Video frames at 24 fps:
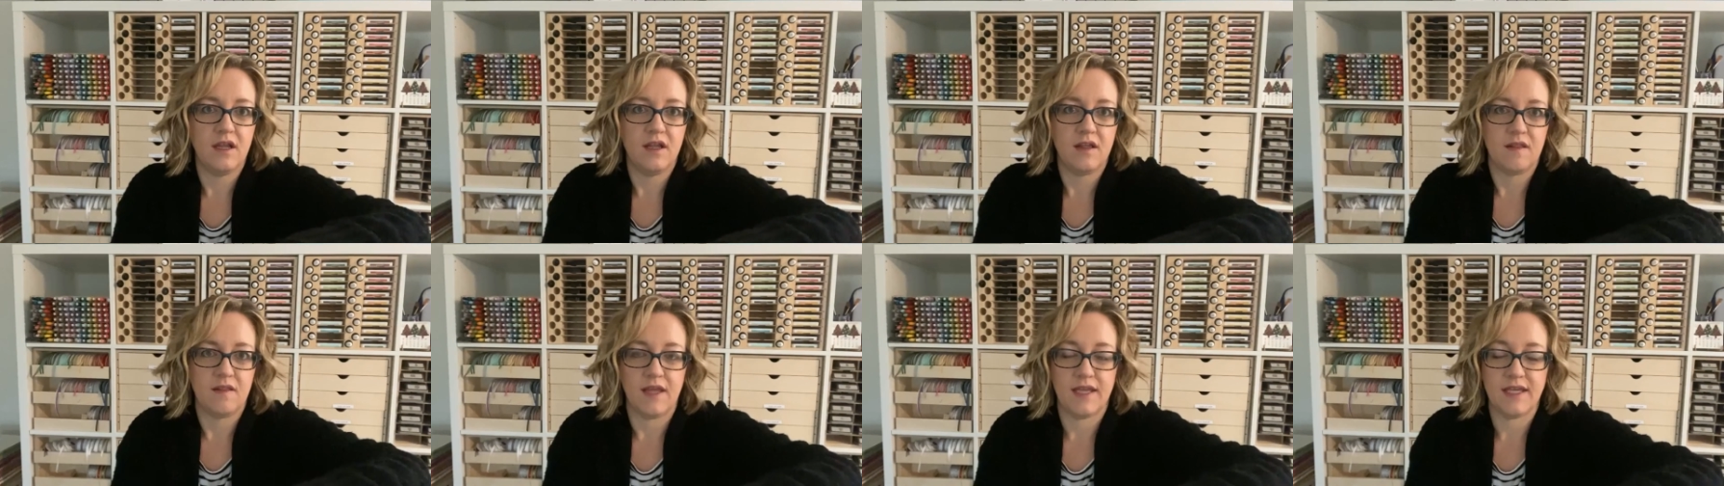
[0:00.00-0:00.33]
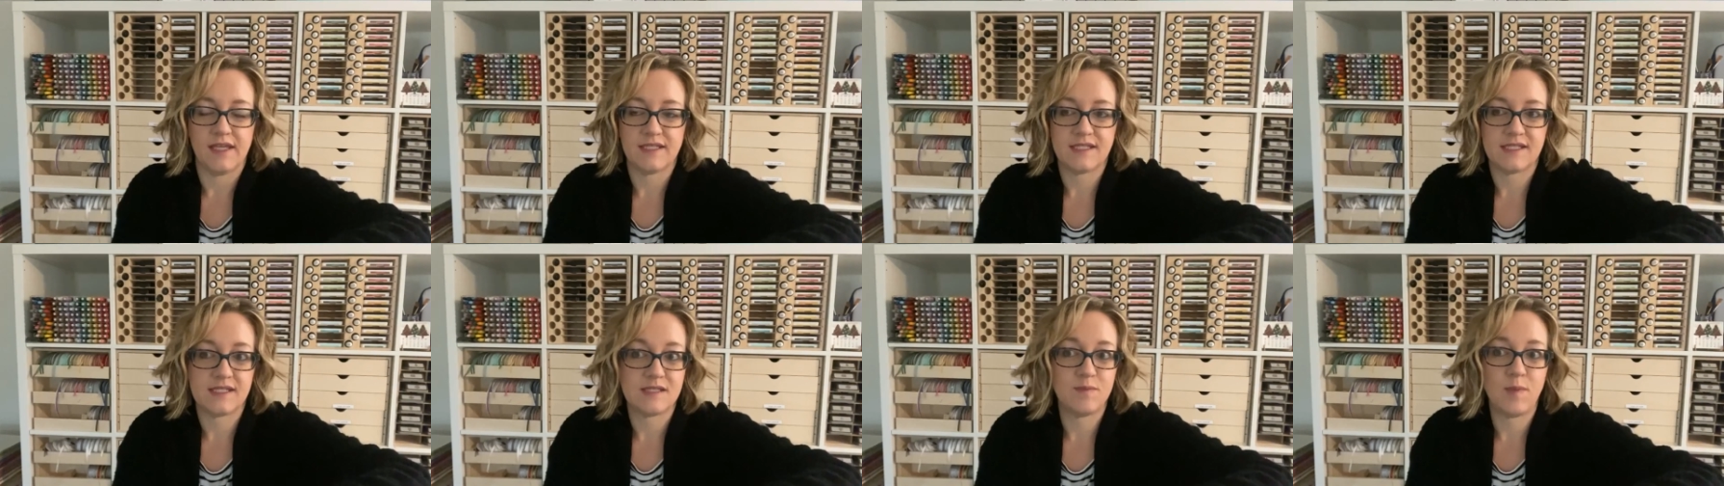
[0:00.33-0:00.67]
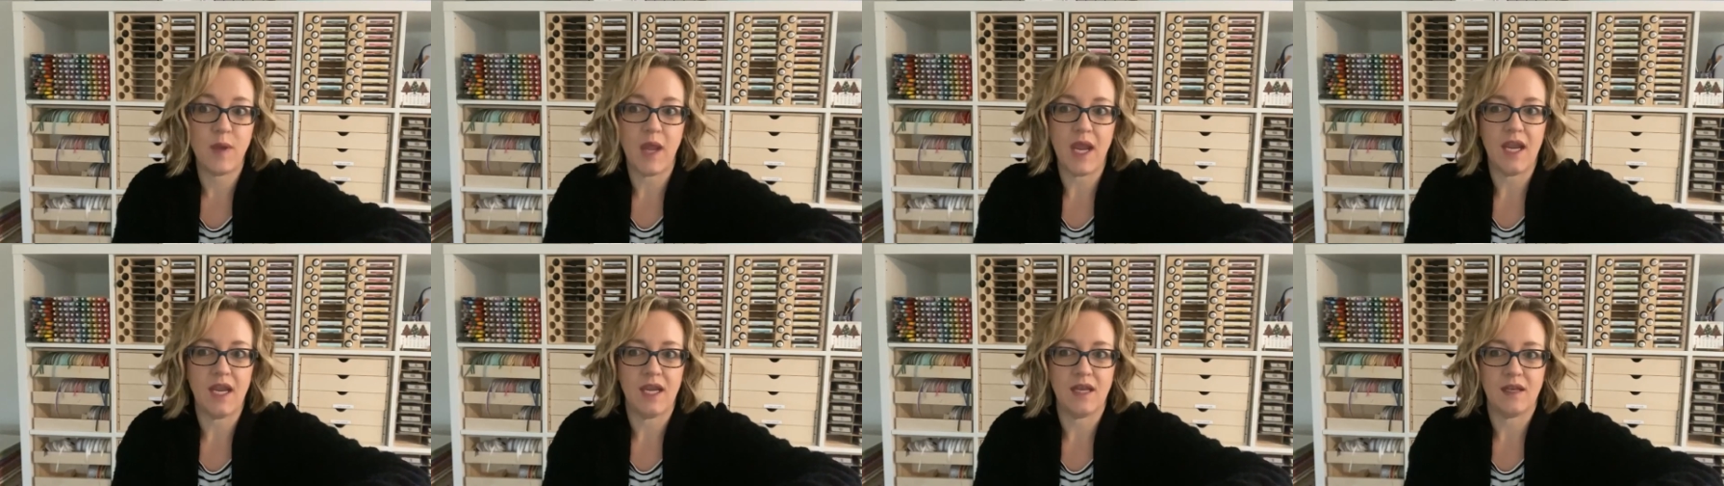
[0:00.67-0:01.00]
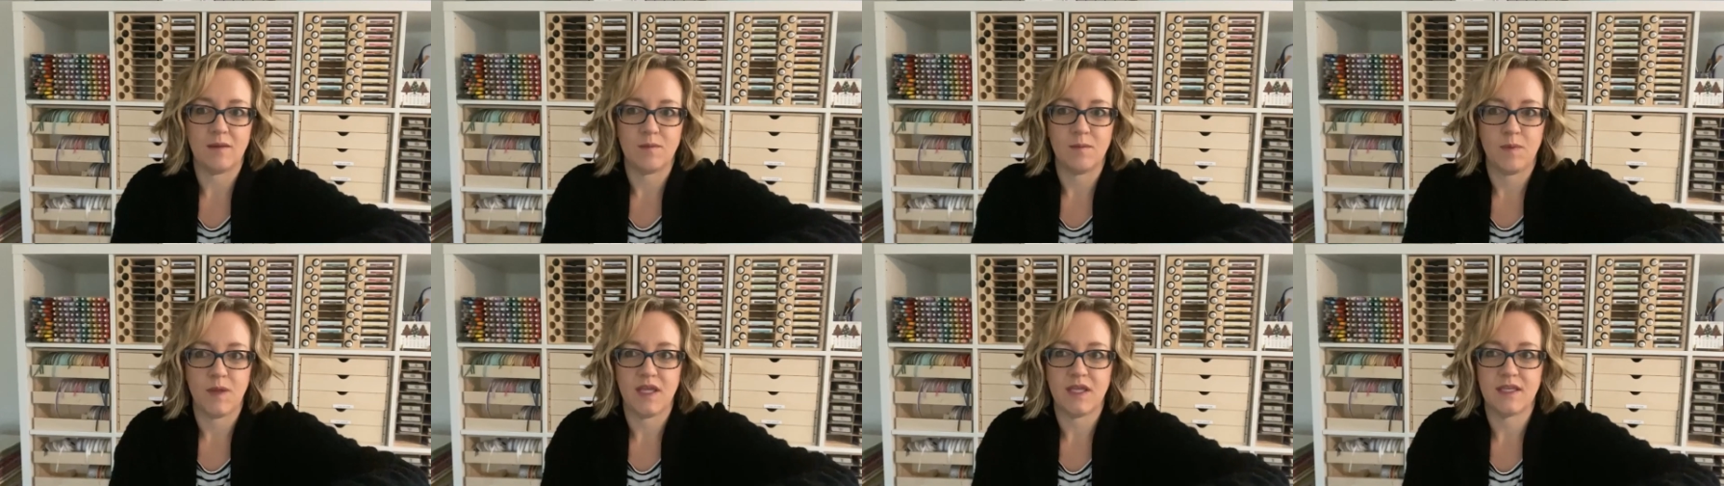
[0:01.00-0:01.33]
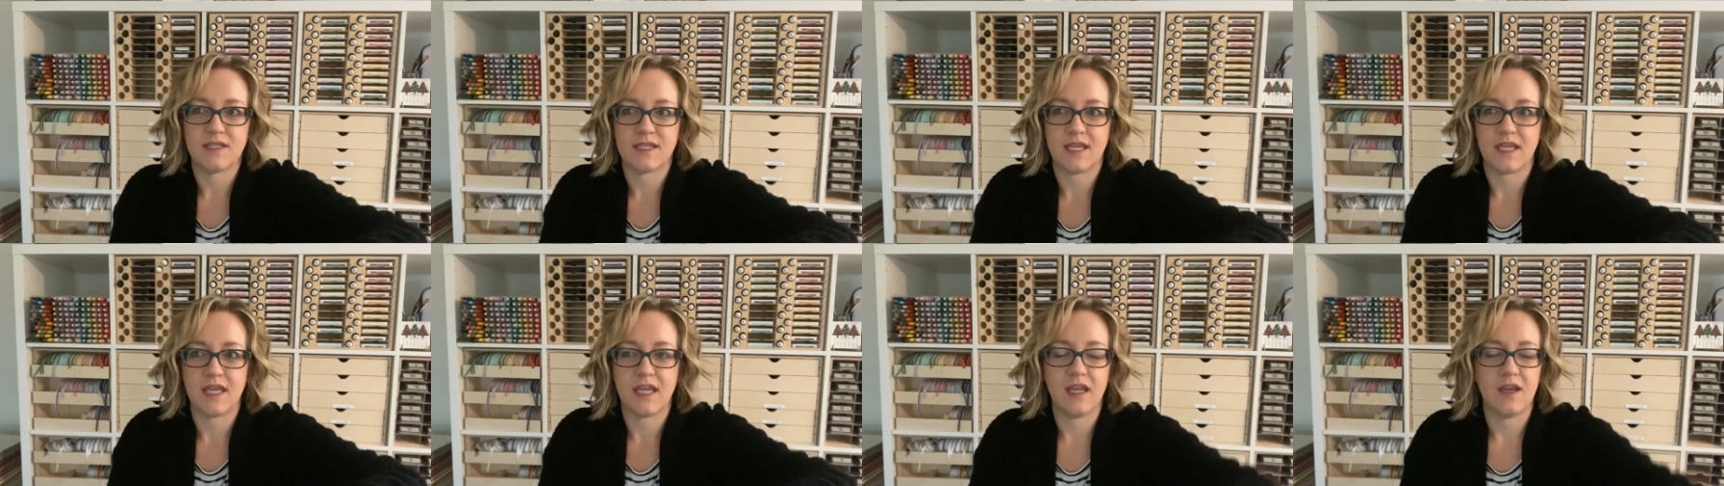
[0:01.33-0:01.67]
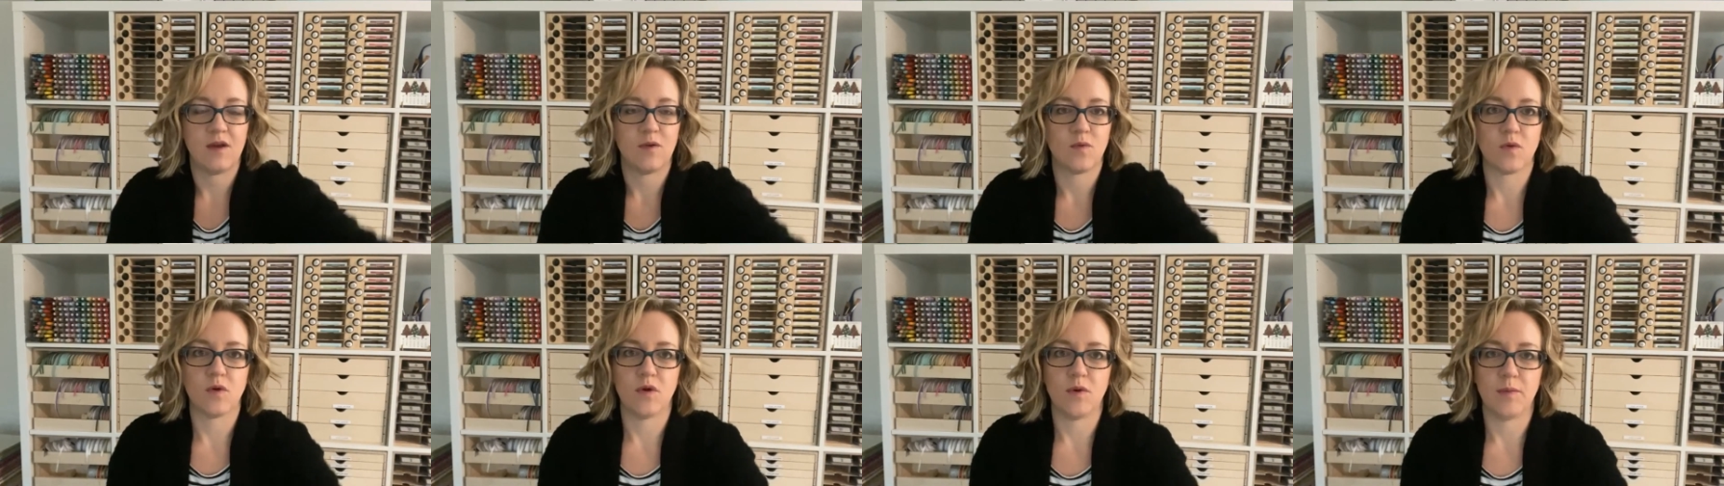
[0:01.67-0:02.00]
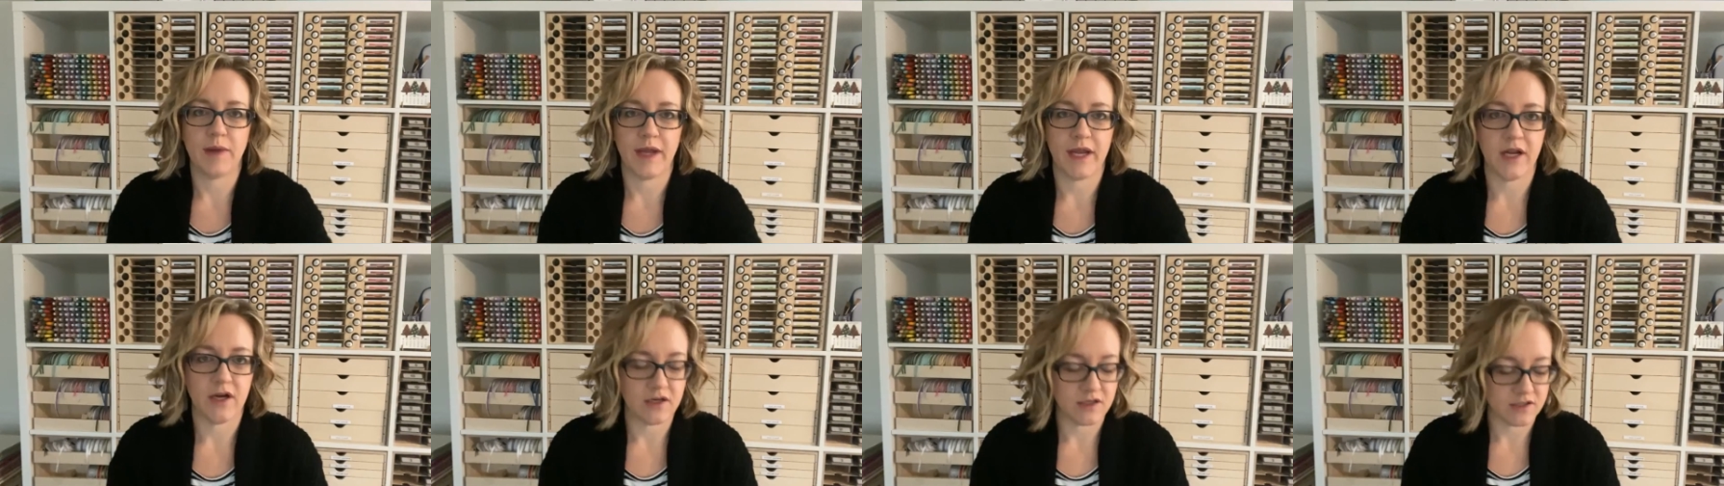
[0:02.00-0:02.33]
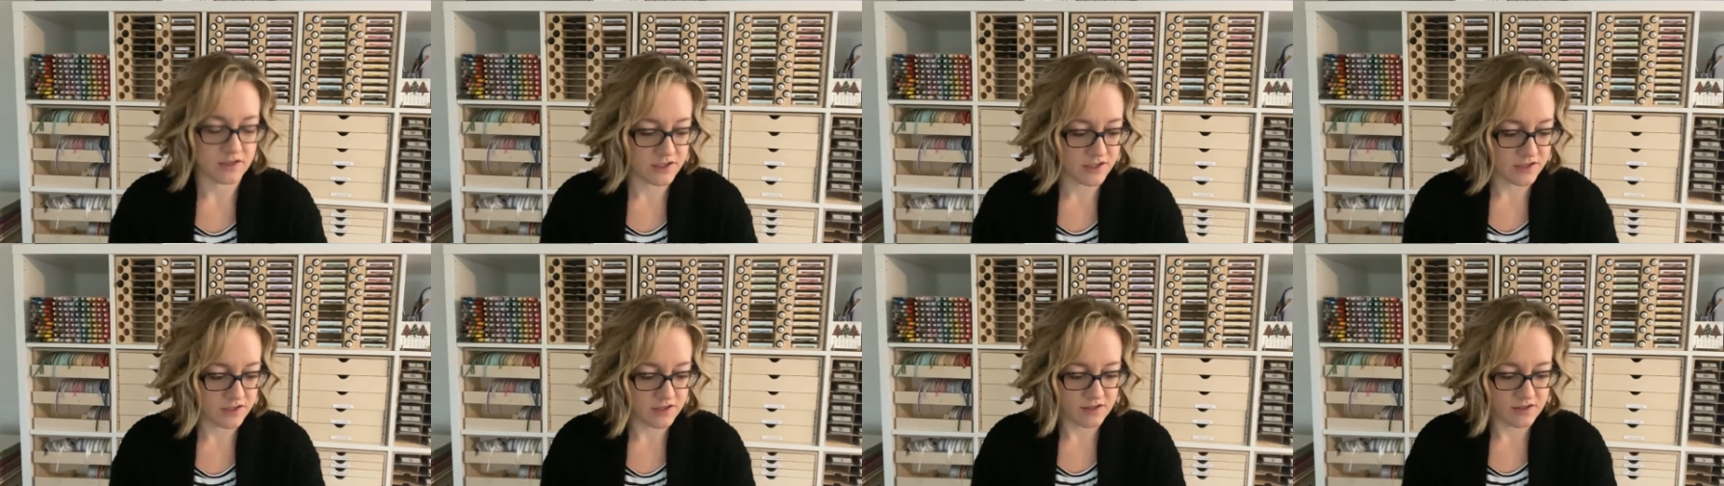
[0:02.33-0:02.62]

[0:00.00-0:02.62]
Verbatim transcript: like Spain because I can't roll my R's.